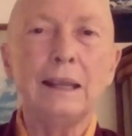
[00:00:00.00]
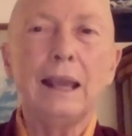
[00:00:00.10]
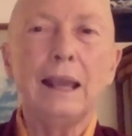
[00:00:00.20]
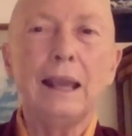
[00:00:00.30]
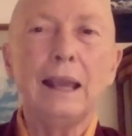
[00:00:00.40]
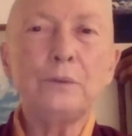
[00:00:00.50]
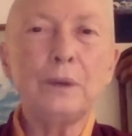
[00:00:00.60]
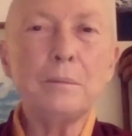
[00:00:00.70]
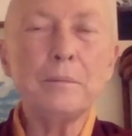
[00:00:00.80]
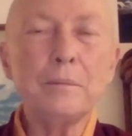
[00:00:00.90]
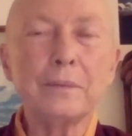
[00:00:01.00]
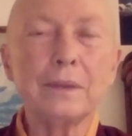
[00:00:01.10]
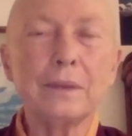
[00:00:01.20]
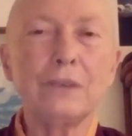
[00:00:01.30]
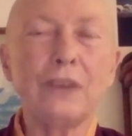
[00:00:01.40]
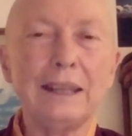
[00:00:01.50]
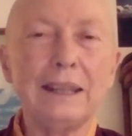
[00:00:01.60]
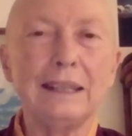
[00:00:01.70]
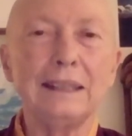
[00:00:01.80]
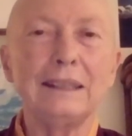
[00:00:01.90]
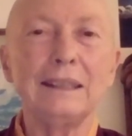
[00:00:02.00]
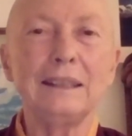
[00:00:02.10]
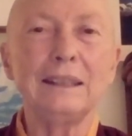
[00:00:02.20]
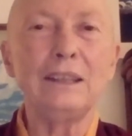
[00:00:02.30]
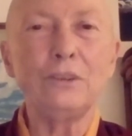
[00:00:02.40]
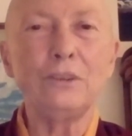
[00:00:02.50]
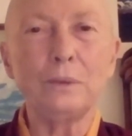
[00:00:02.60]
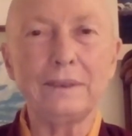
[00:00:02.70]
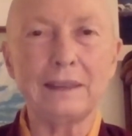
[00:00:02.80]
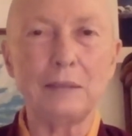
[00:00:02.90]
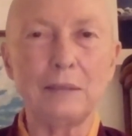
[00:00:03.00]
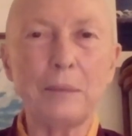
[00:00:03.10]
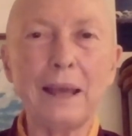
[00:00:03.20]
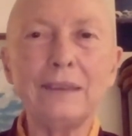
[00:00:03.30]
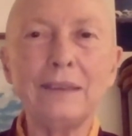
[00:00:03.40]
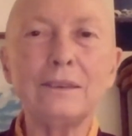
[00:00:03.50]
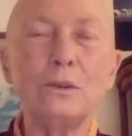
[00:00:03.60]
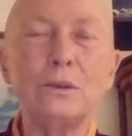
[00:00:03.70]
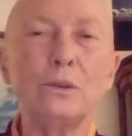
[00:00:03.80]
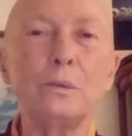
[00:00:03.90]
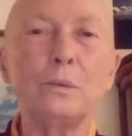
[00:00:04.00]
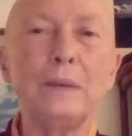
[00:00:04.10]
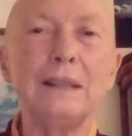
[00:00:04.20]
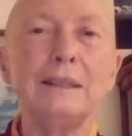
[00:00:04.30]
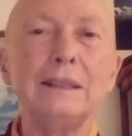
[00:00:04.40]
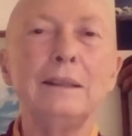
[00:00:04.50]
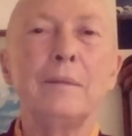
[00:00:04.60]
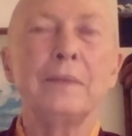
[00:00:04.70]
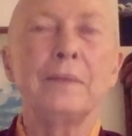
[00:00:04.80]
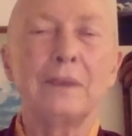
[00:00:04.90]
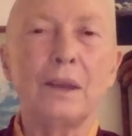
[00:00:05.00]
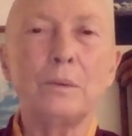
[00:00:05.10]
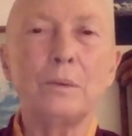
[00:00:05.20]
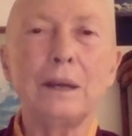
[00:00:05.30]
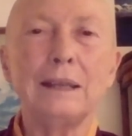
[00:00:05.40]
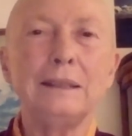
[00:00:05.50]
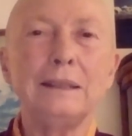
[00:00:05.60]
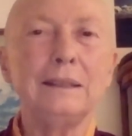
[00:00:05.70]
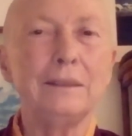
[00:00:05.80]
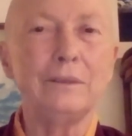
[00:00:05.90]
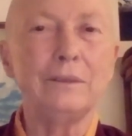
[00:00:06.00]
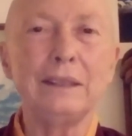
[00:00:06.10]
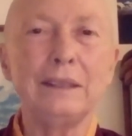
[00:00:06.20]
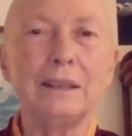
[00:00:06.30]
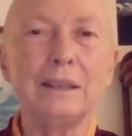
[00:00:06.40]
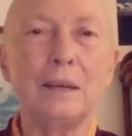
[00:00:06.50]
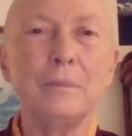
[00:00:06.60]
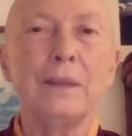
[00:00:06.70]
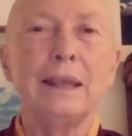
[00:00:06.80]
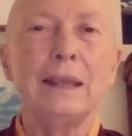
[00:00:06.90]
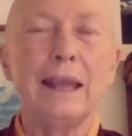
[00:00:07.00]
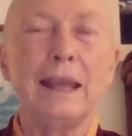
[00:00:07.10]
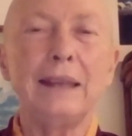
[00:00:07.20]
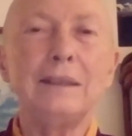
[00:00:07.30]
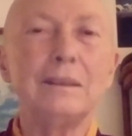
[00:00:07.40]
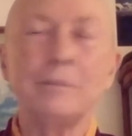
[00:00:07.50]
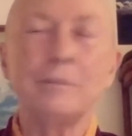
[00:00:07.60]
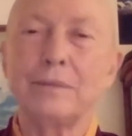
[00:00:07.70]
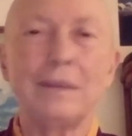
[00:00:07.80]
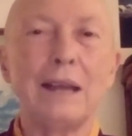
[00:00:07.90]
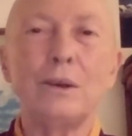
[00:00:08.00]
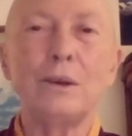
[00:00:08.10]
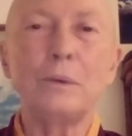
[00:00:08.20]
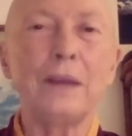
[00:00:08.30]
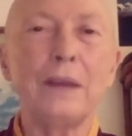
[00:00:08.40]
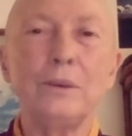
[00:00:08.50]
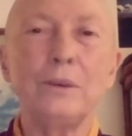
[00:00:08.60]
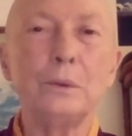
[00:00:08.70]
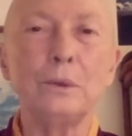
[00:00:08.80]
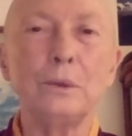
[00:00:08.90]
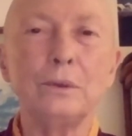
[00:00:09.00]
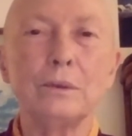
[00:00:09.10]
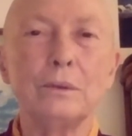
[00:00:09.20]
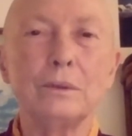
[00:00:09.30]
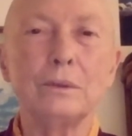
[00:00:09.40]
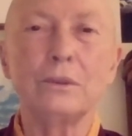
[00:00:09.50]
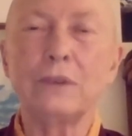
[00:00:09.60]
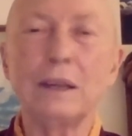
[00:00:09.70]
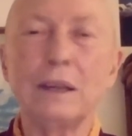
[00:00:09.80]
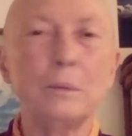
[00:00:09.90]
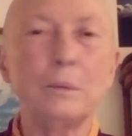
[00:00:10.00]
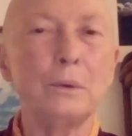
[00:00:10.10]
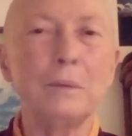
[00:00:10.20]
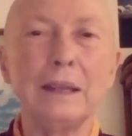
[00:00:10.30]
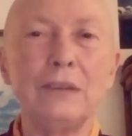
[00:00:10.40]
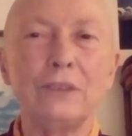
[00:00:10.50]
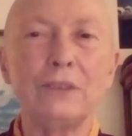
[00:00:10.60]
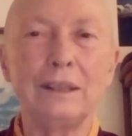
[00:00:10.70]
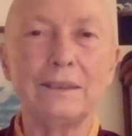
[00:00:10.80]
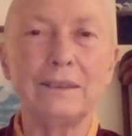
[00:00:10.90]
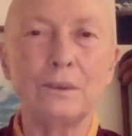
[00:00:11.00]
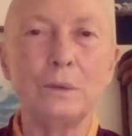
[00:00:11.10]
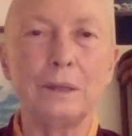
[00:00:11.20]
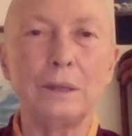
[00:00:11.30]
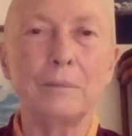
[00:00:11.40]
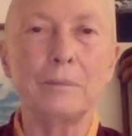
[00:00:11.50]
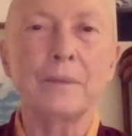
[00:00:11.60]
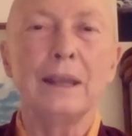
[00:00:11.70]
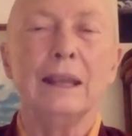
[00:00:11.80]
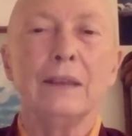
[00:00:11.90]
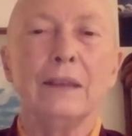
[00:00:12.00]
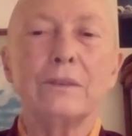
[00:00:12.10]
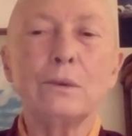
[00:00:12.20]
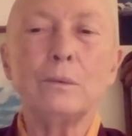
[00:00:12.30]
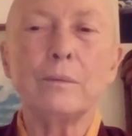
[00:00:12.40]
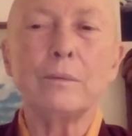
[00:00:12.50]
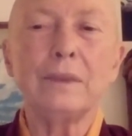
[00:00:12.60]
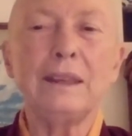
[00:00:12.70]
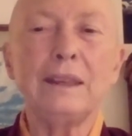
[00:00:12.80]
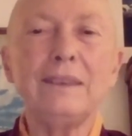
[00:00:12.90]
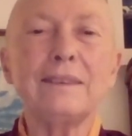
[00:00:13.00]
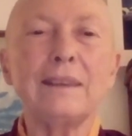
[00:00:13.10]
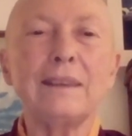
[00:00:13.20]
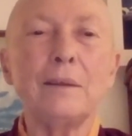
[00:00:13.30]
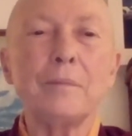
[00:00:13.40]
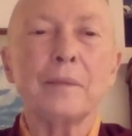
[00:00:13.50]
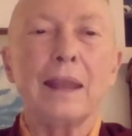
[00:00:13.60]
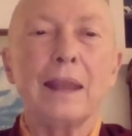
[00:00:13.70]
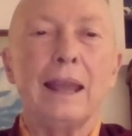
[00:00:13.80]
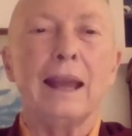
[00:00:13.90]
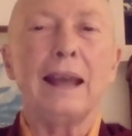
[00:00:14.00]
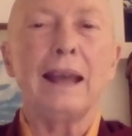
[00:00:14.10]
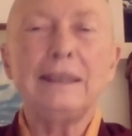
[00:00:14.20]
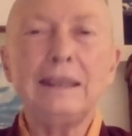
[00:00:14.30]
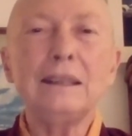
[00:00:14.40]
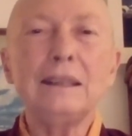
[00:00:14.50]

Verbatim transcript: And from China, the lineage was then passed to Korea, Taiwan, Vietnam, and now around the world, Singapore, Malaysia, and so on. So this um, idea of